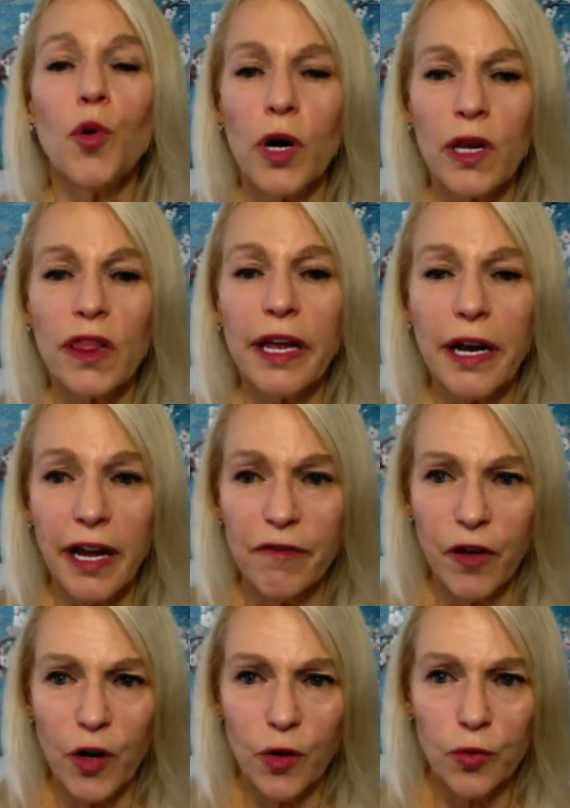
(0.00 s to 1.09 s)
so important that
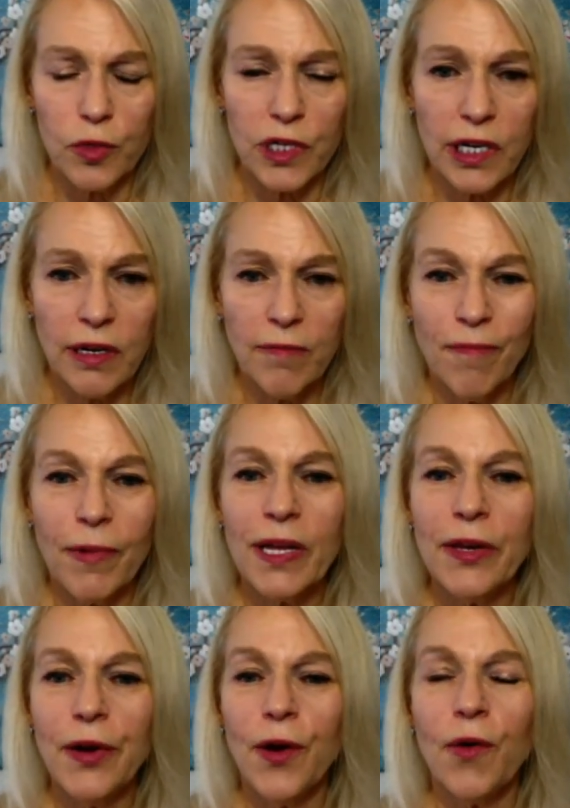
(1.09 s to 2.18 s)
I vote,
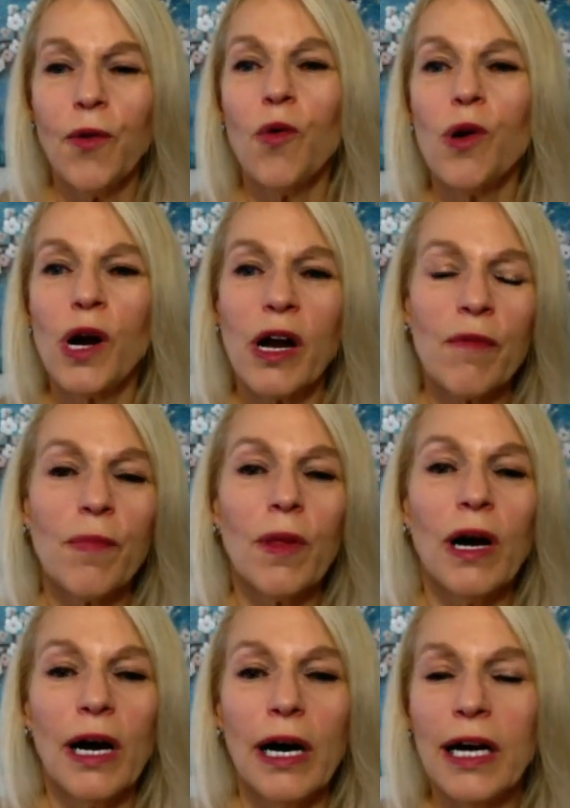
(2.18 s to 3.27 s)
you know, or,
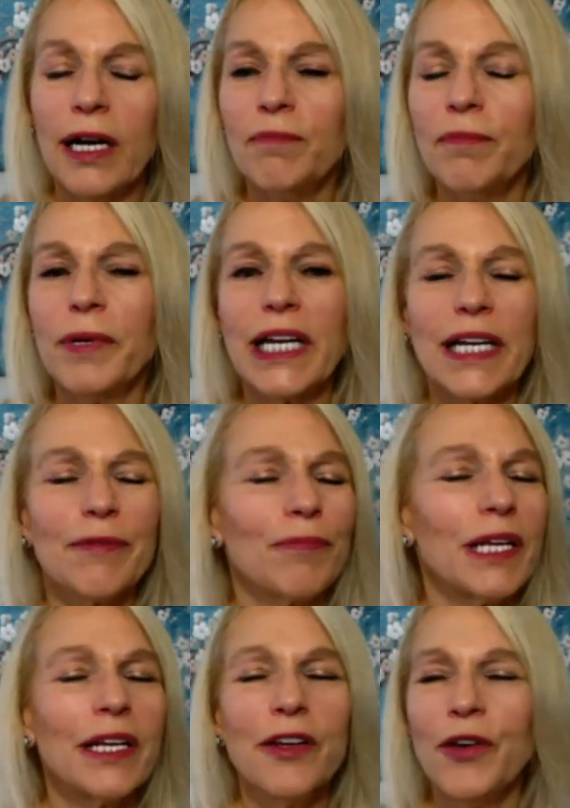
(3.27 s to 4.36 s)
um,
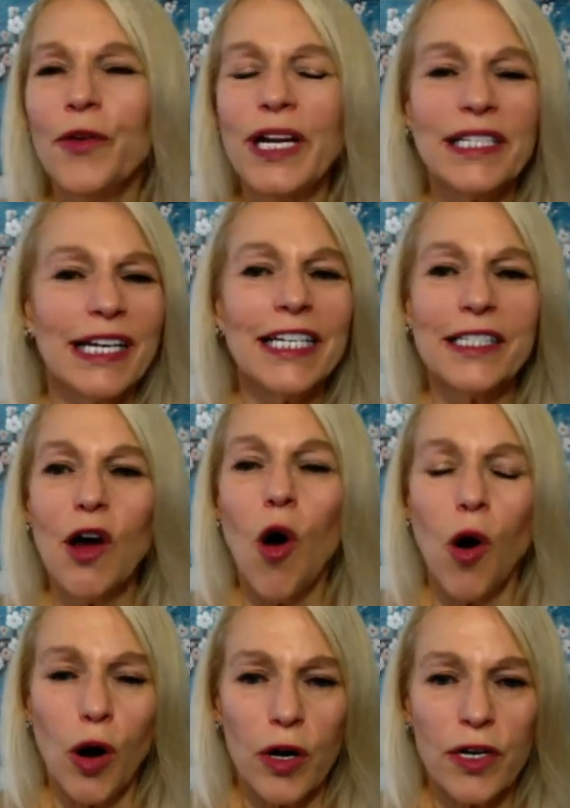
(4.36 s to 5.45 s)
you know, it's it's
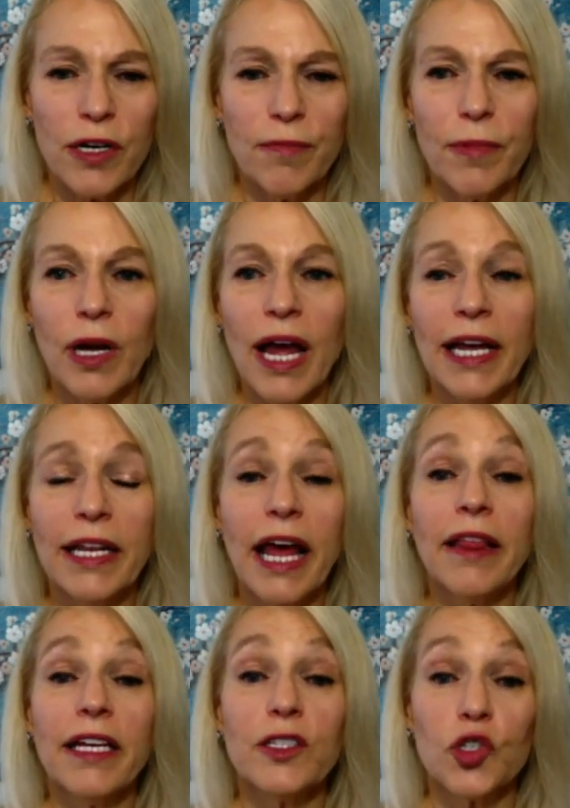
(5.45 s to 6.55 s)
hard, and
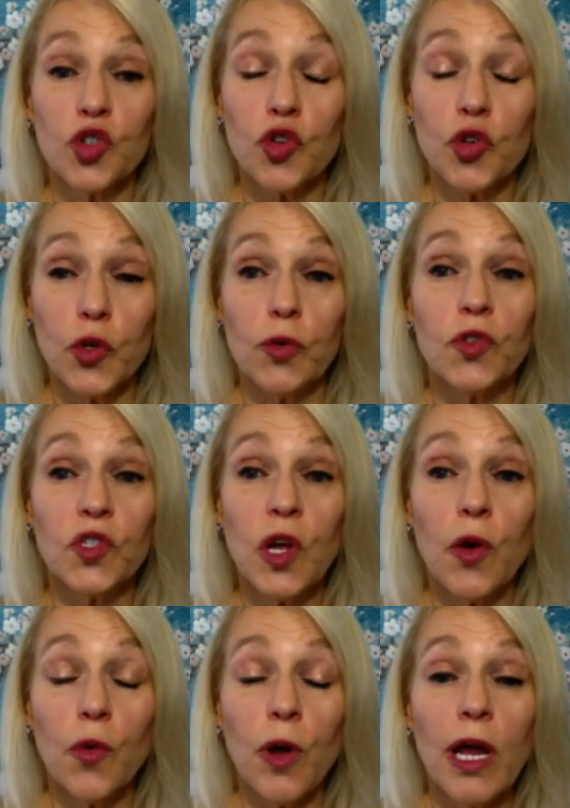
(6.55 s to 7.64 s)
and that's true.
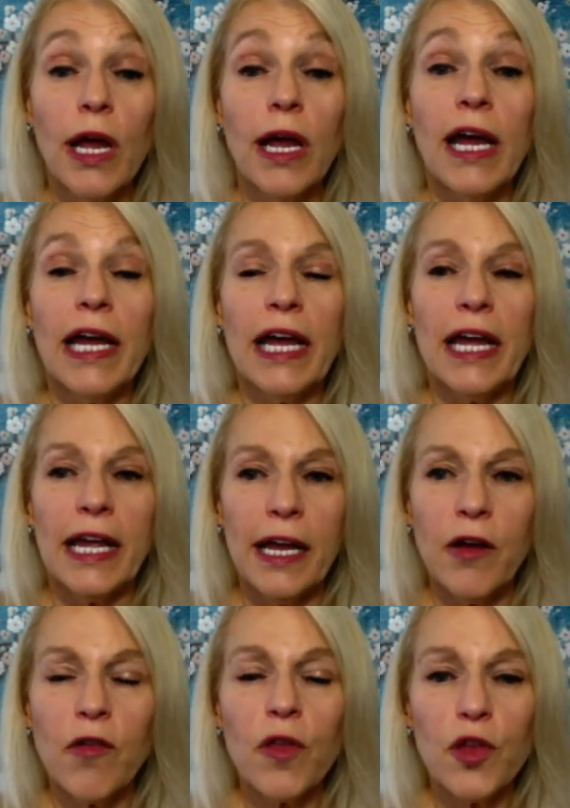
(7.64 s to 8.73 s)
So
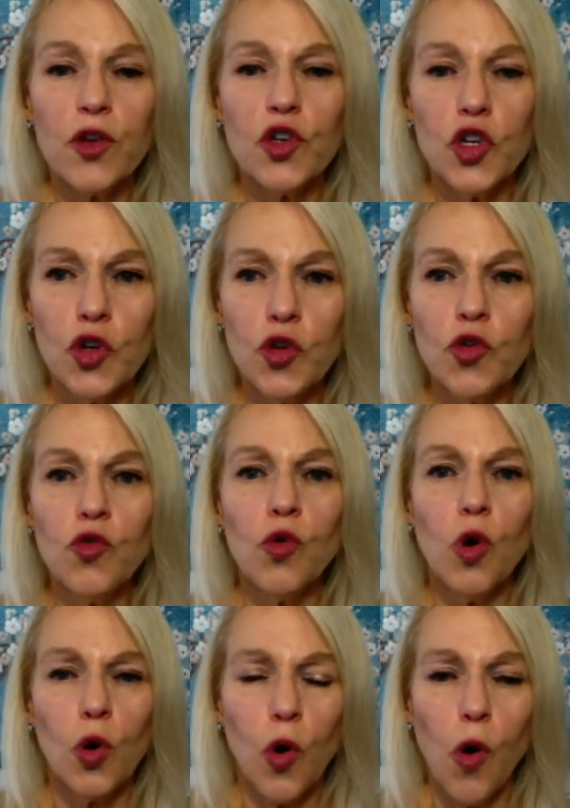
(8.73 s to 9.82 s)
here are the
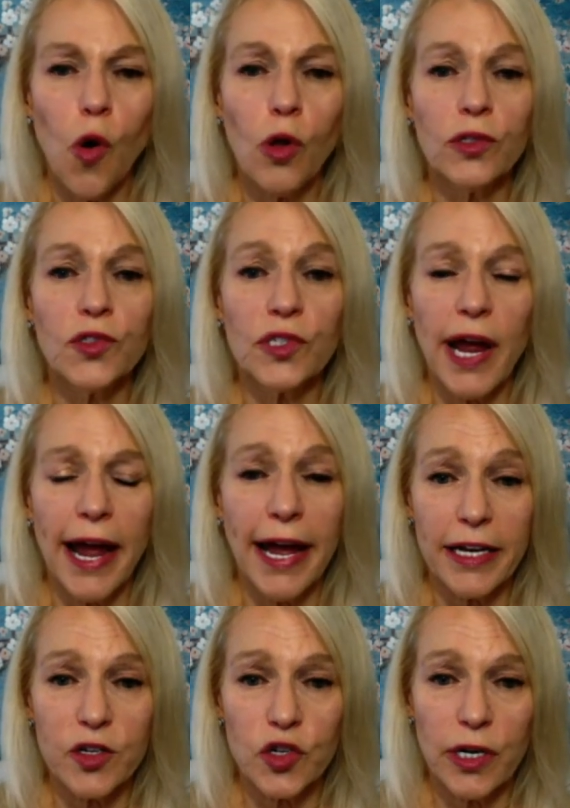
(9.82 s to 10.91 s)
two calls to
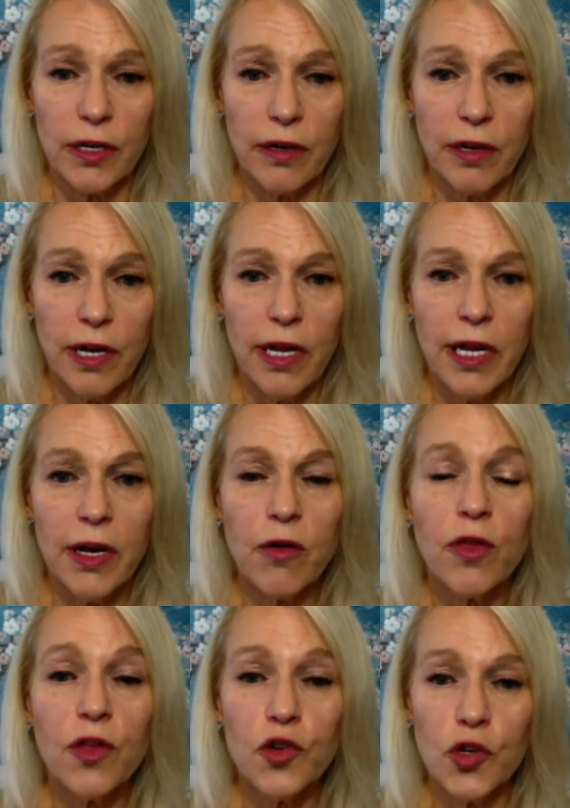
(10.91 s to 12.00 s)
action.
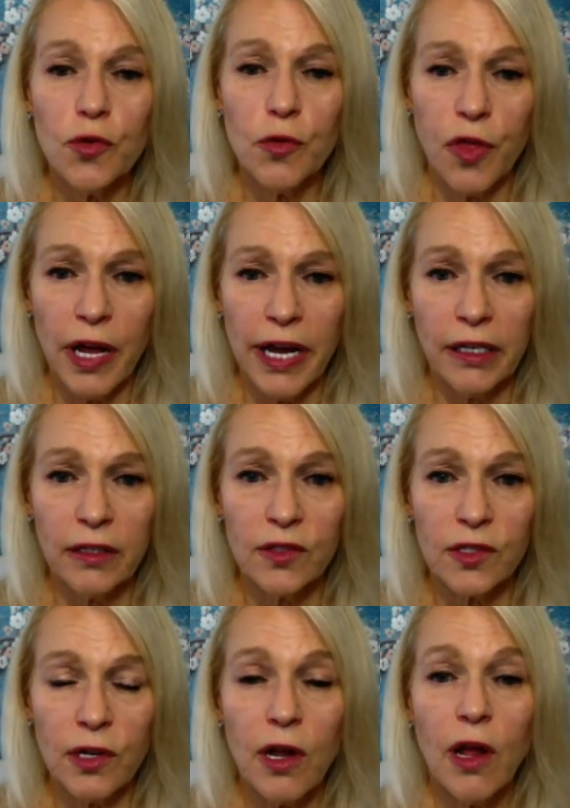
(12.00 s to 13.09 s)
Here are the two
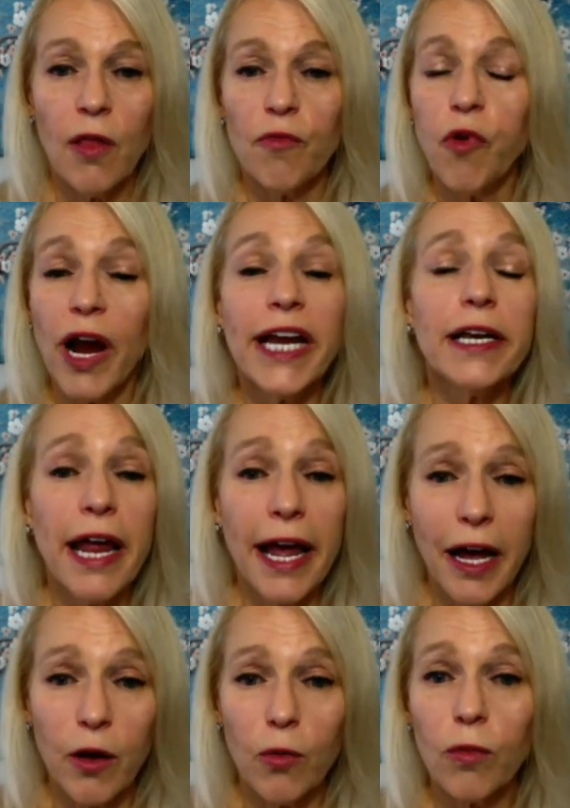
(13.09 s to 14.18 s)
things right
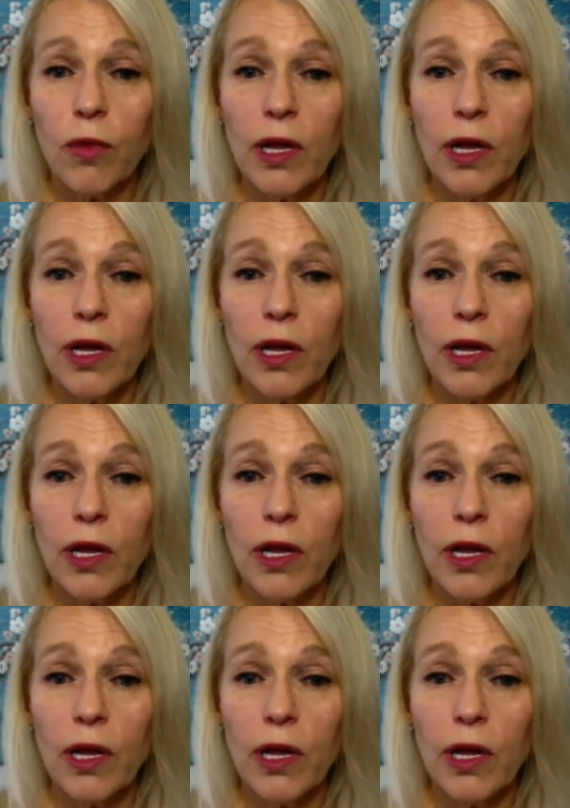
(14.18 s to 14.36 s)
now,